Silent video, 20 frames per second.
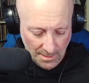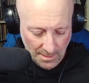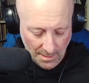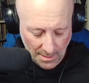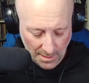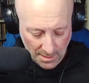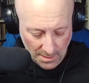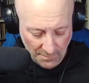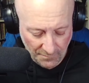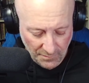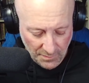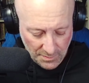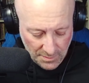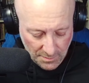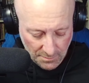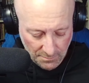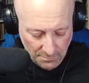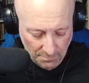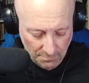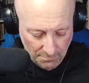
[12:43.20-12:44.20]
And if you
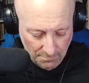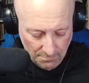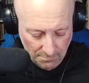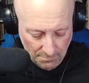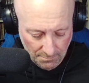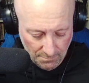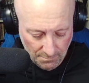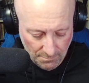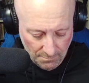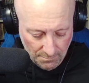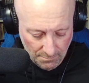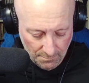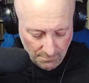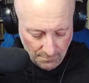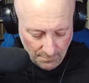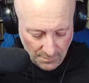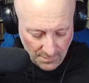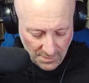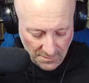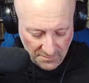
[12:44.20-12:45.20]
don't
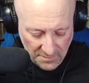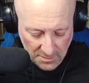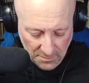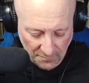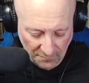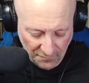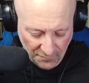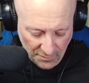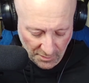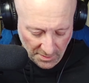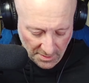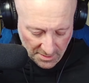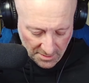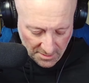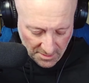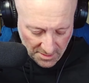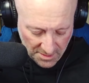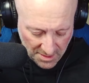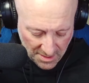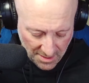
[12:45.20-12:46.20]
if you don't fully
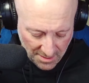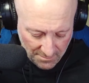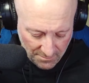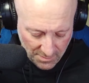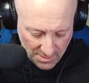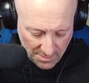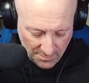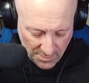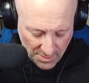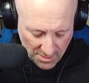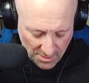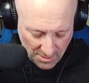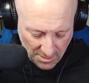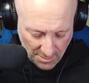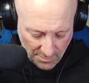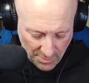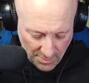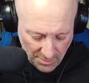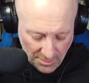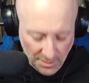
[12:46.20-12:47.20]
understand what I'm talking
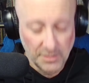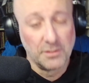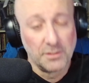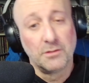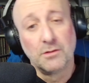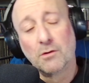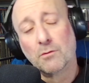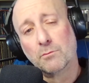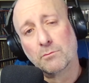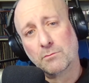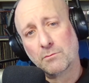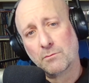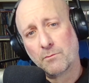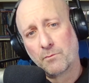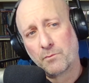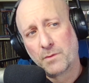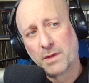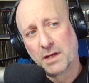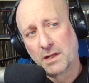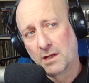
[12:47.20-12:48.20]
about and you don't
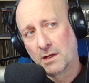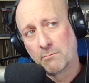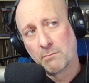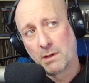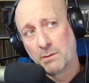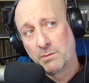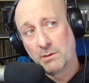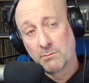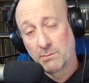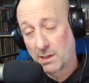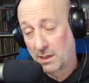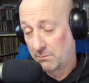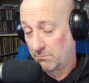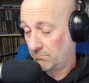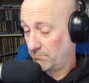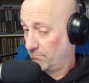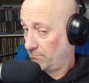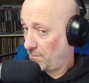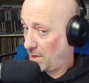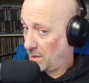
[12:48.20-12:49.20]
and, and maybe
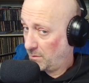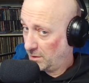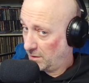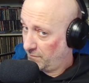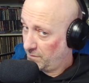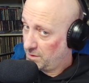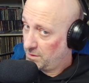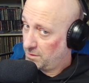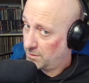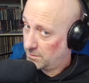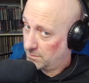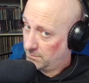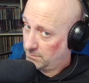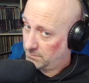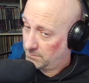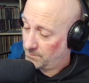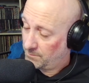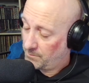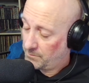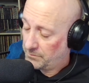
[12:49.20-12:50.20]
and maybe if you do,
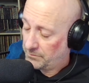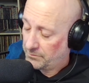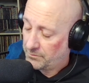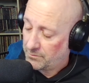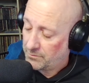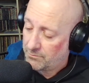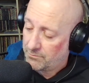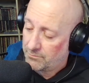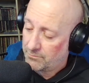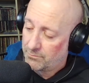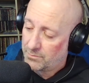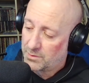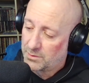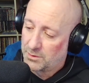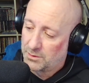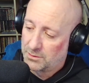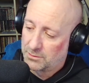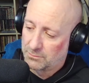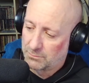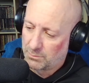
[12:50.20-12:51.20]
but
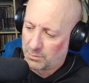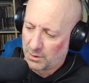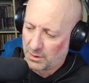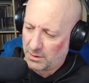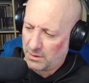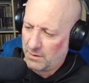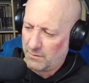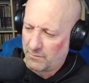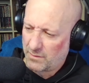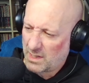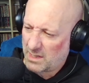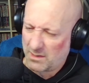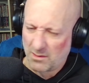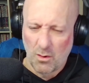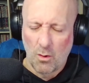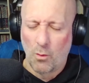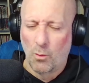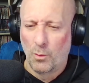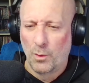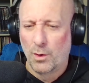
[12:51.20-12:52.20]
you don't believe that
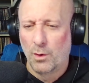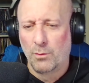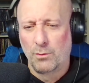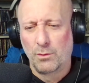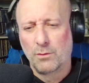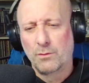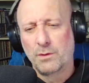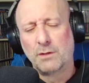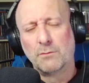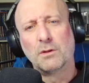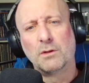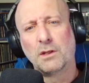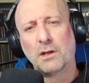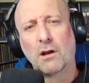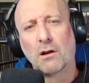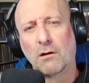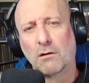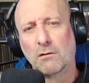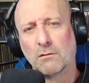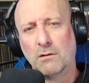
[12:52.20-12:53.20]
no, no, no, they really
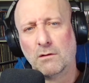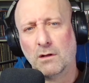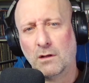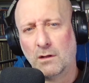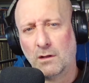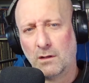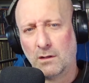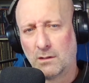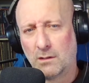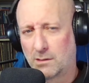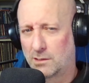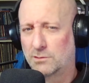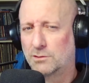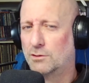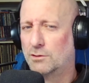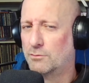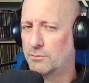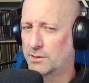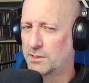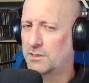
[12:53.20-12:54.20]
are
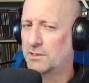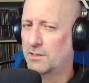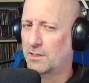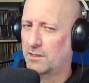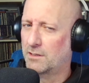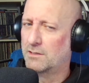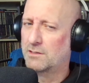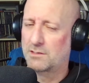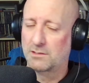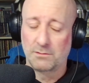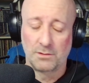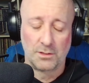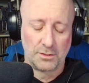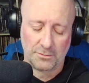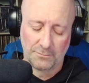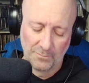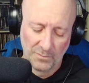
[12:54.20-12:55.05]
altruistic in this no.